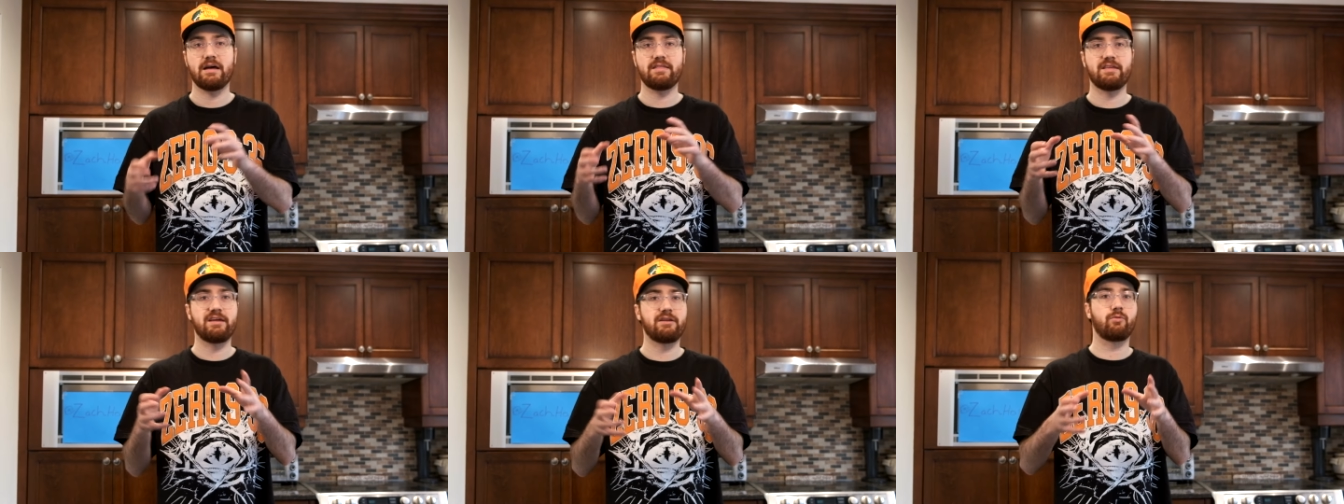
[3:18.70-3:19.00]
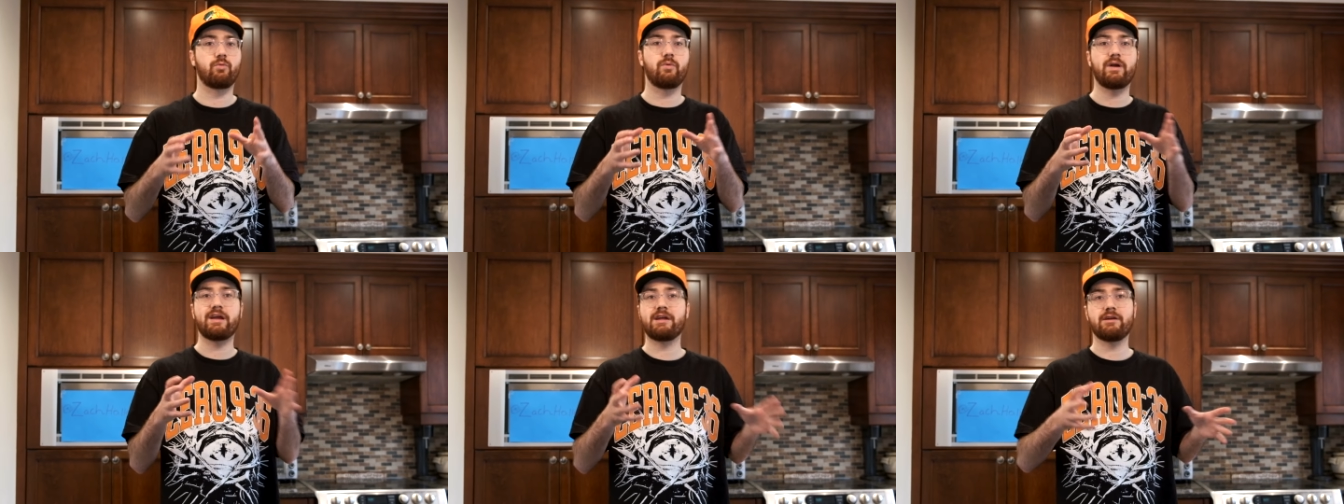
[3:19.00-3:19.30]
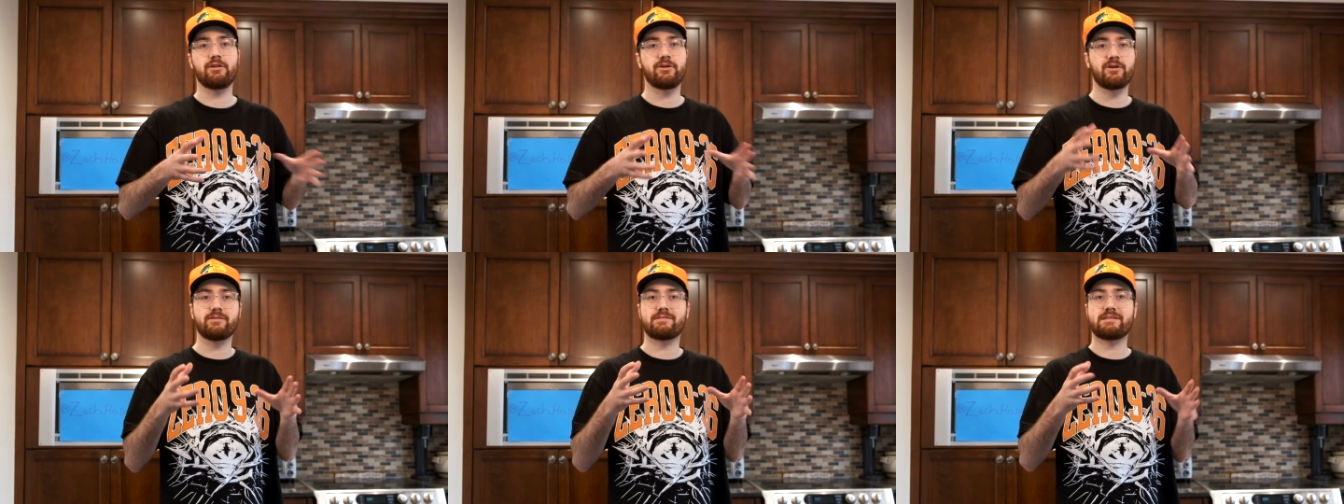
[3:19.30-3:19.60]
and then
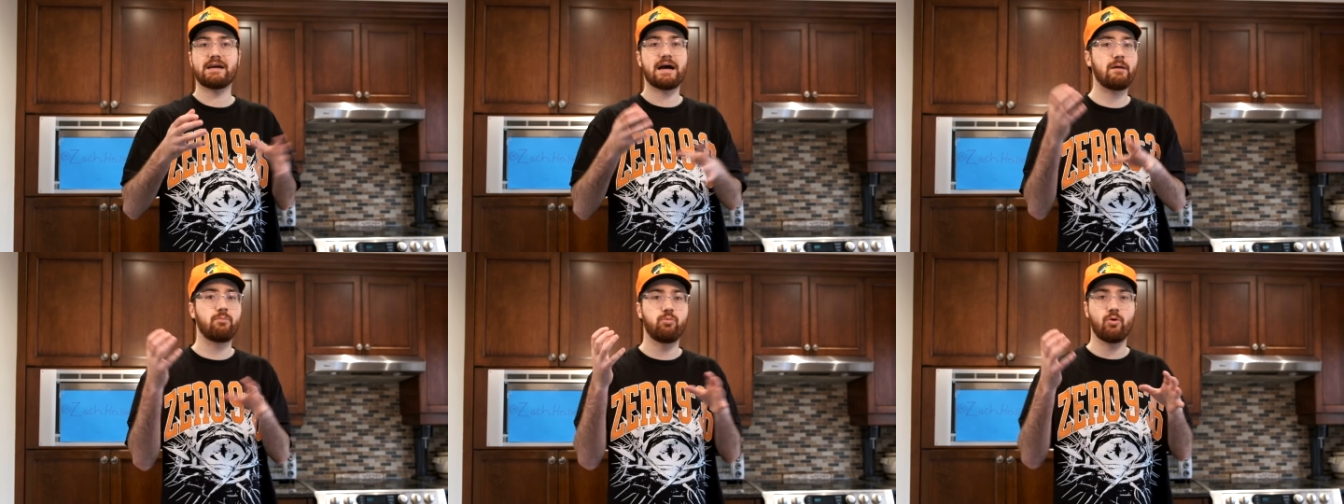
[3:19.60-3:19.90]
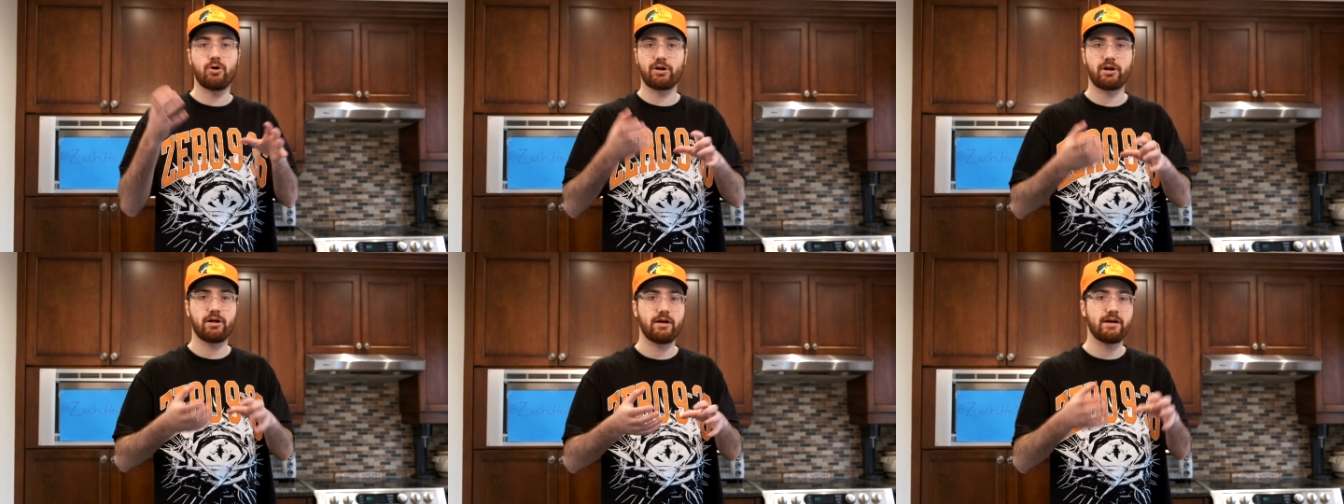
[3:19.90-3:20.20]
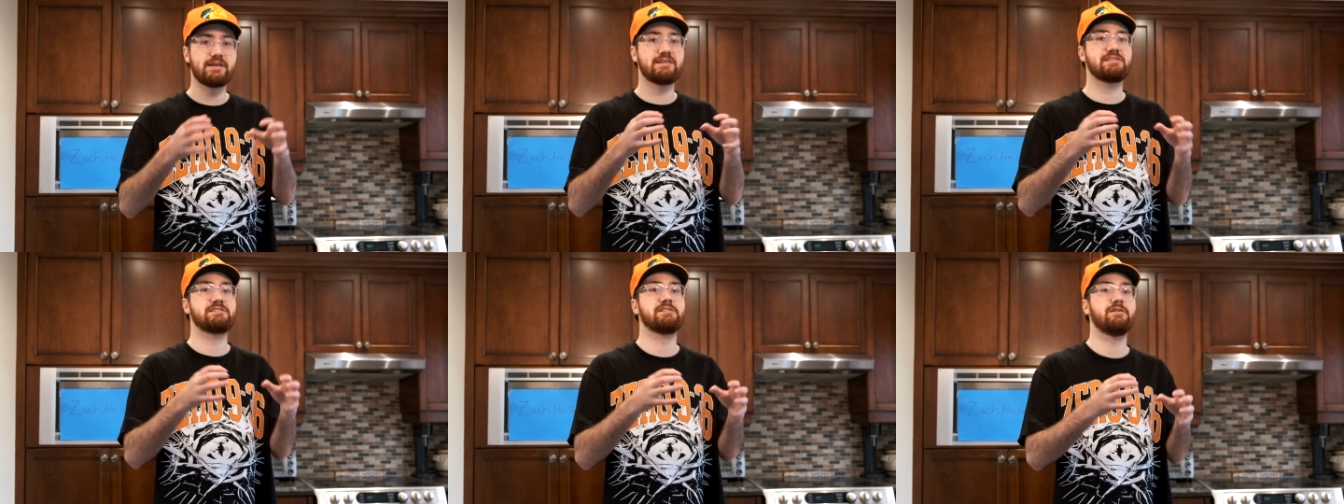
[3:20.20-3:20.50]
regular tap water
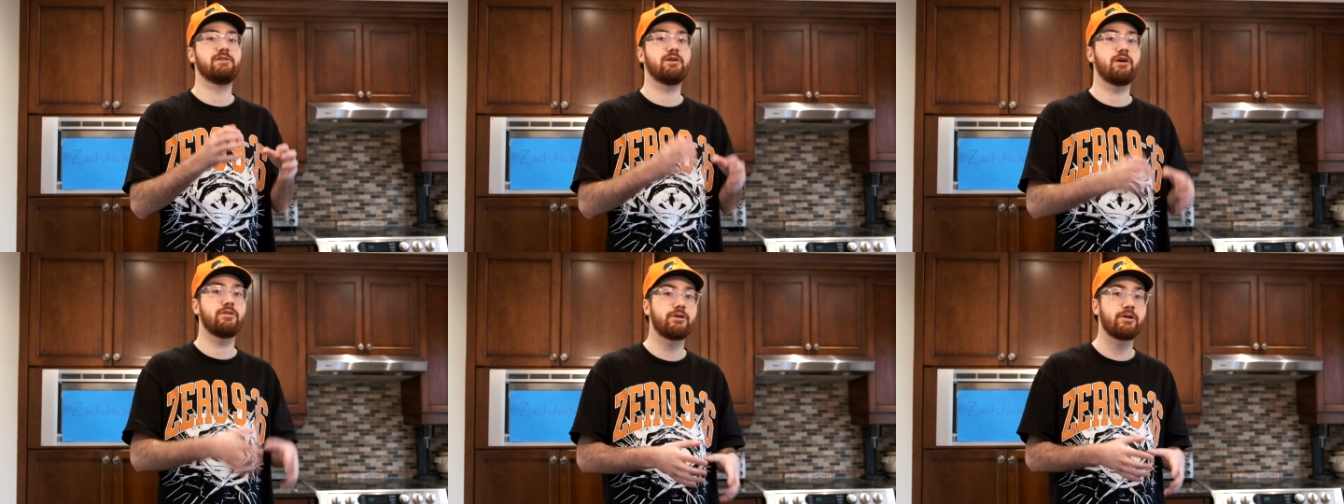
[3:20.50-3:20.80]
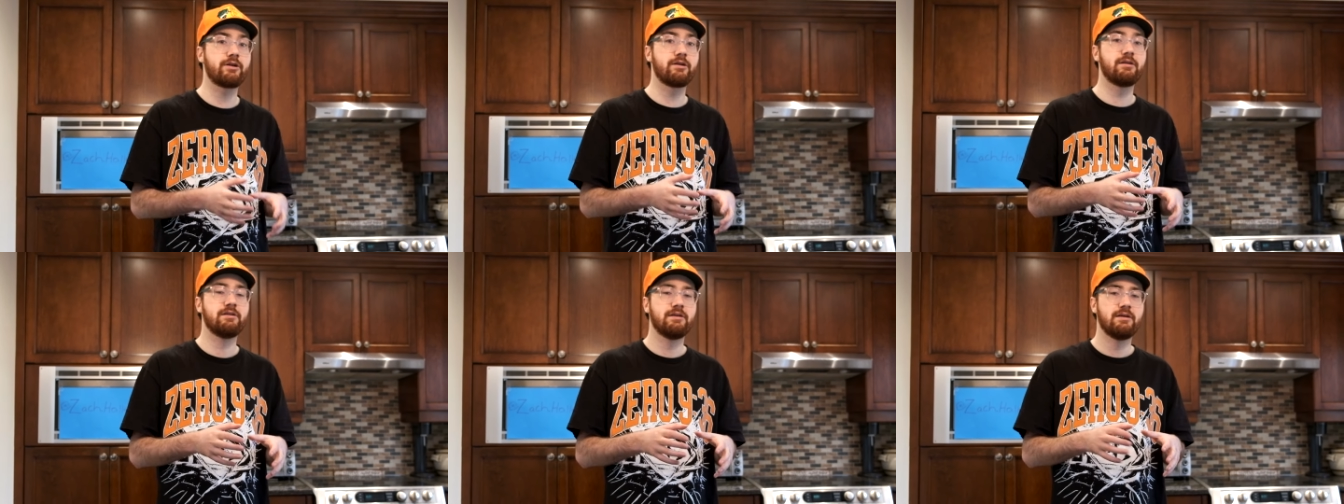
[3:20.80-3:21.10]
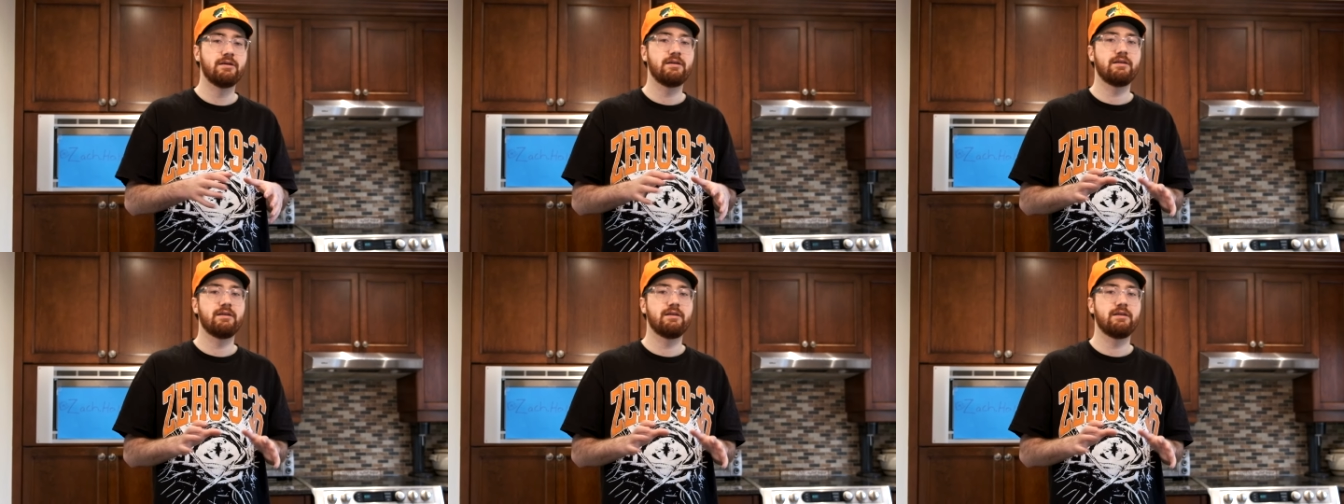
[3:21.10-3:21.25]
ice in another,